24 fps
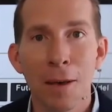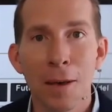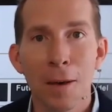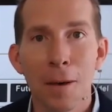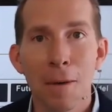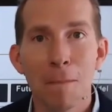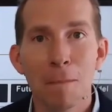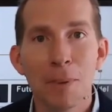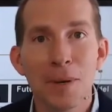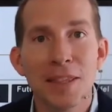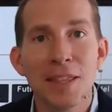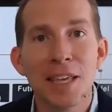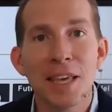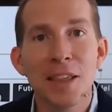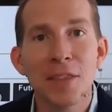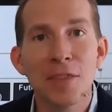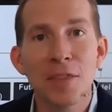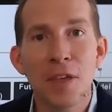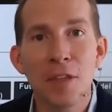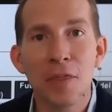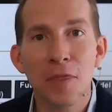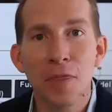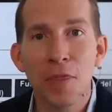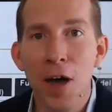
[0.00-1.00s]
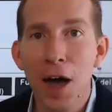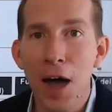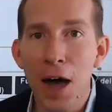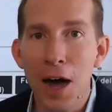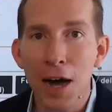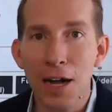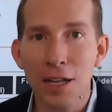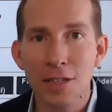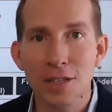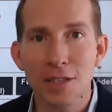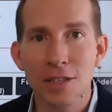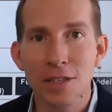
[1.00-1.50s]
But then the
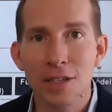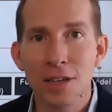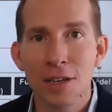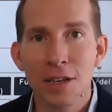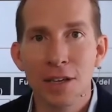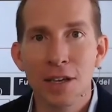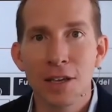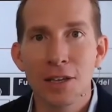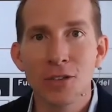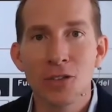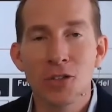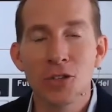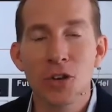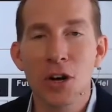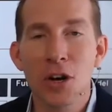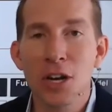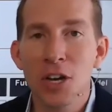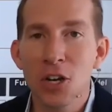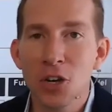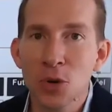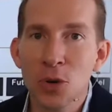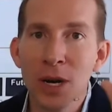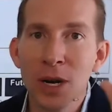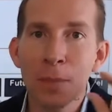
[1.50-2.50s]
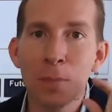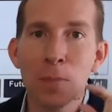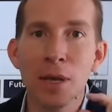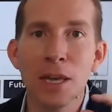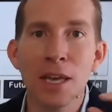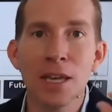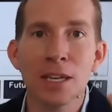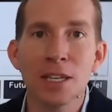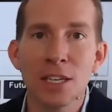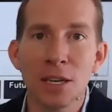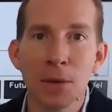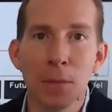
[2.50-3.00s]
thoughts started creeping
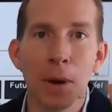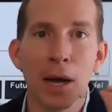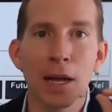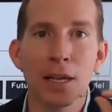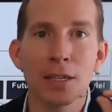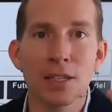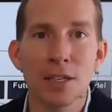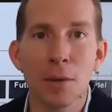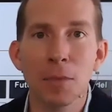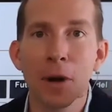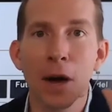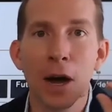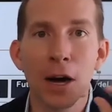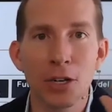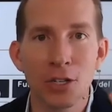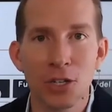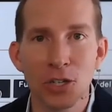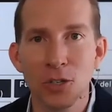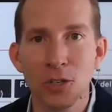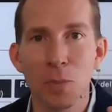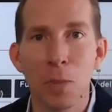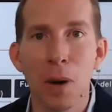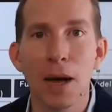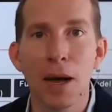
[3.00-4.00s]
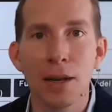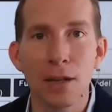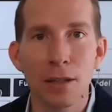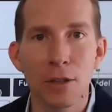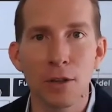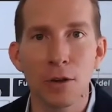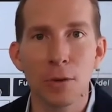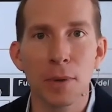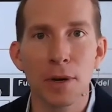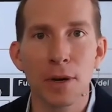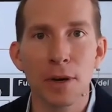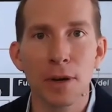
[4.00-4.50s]
into my subconscious mind a
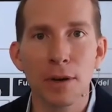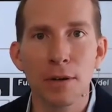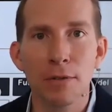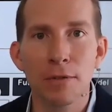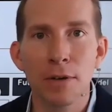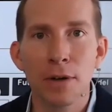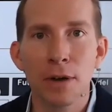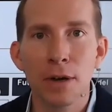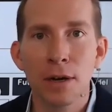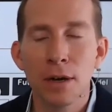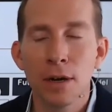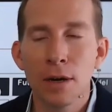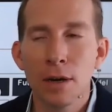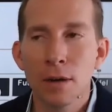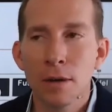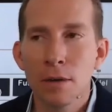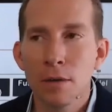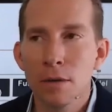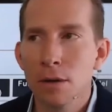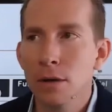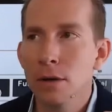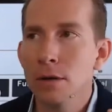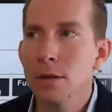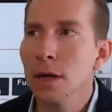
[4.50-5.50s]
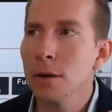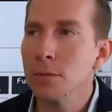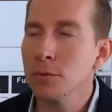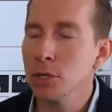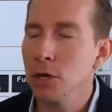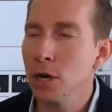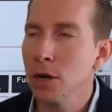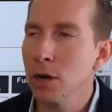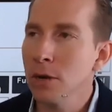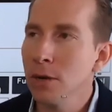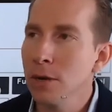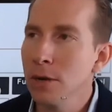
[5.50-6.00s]
little bit of, hold up,
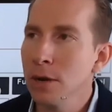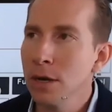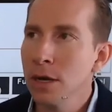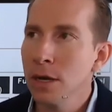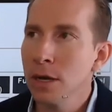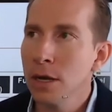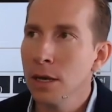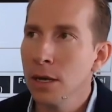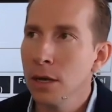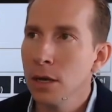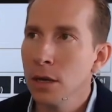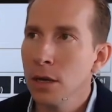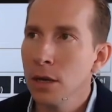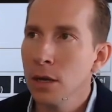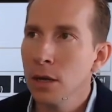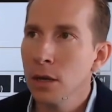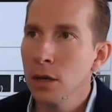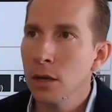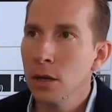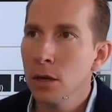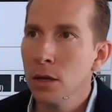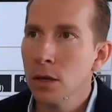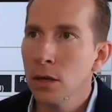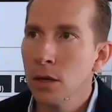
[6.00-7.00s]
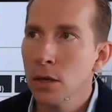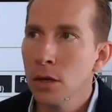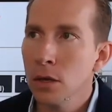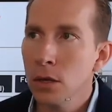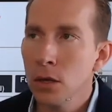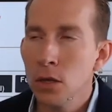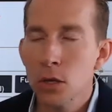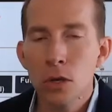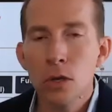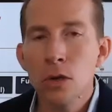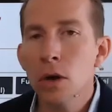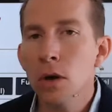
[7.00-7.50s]
Joe,
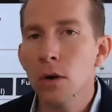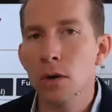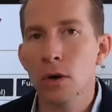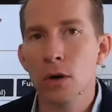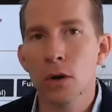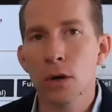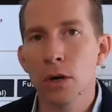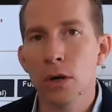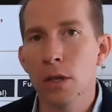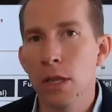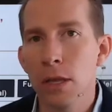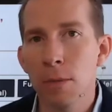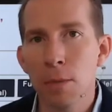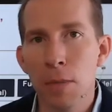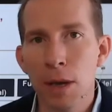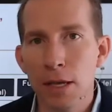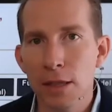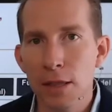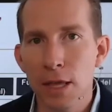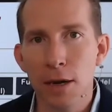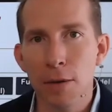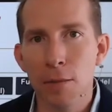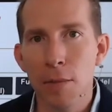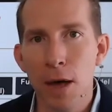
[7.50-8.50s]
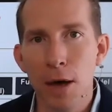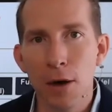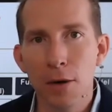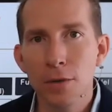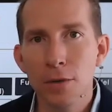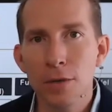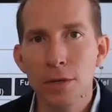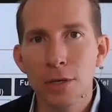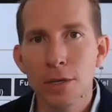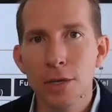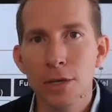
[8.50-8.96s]
you don't currently make that amount.